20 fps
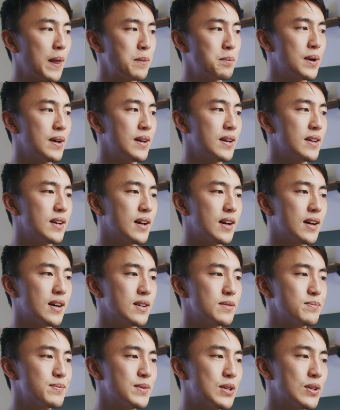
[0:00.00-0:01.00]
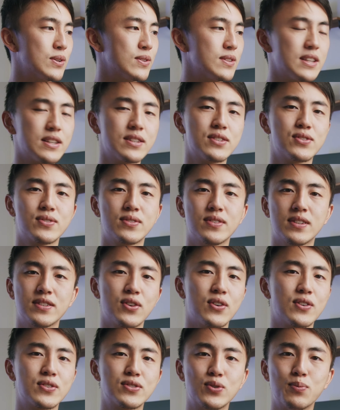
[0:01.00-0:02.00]
But you know, these, as
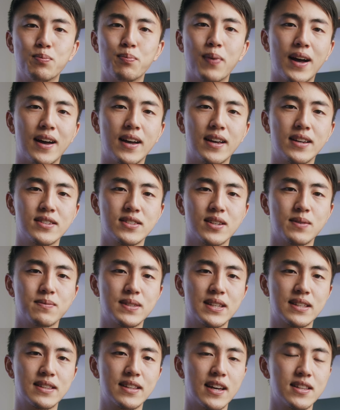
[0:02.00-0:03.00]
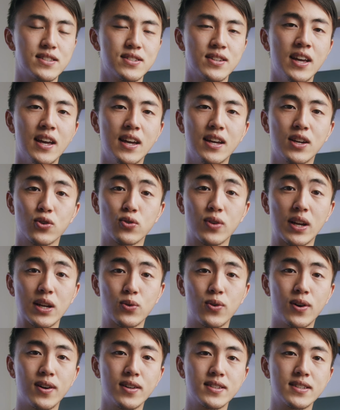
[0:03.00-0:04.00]
long as you buy something that's great
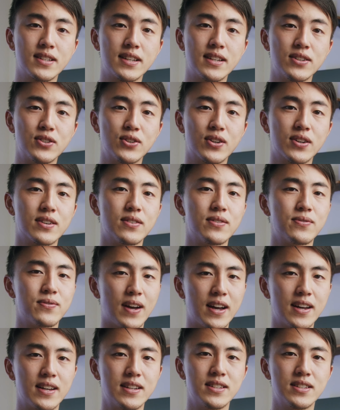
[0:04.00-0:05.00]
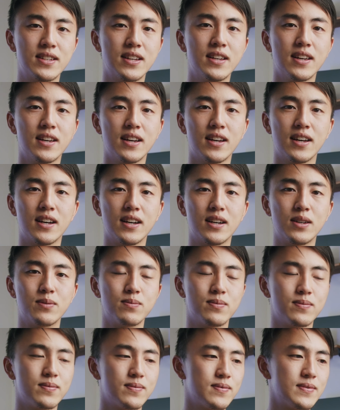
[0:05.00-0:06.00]
quality, you're gonna find
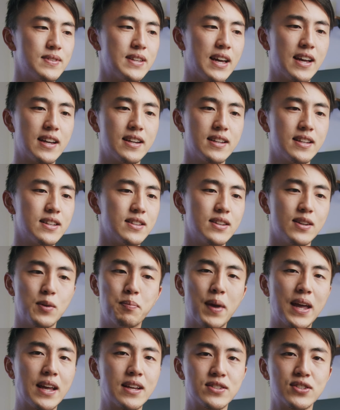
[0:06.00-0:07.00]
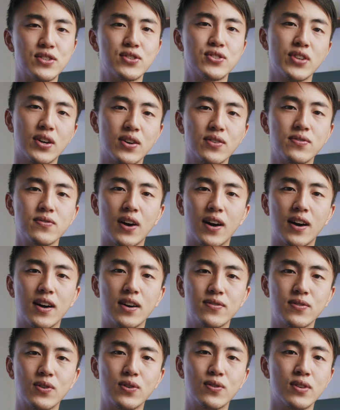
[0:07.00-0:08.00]
that it pays itself
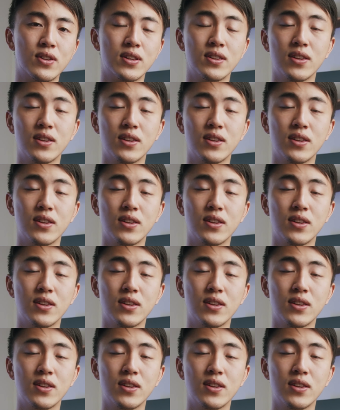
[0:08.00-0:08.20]
off over the